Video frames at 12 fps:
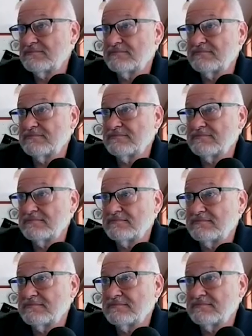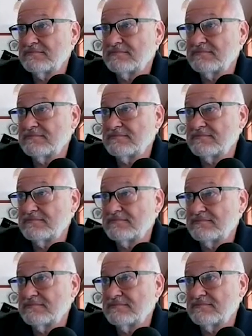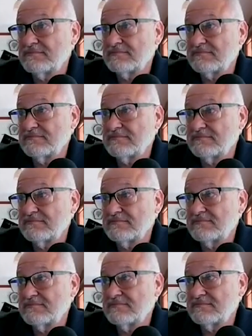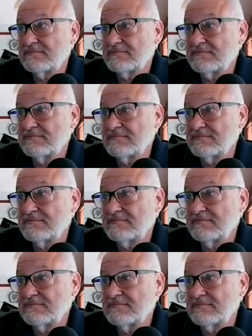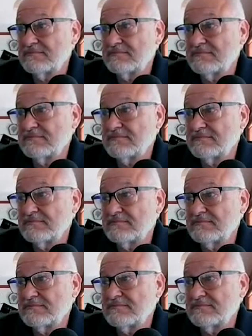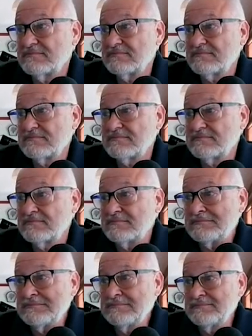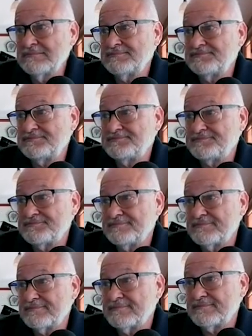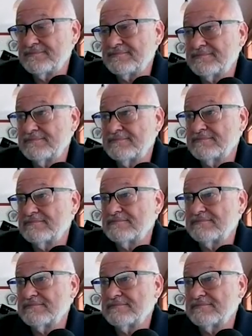The person shown says nothing.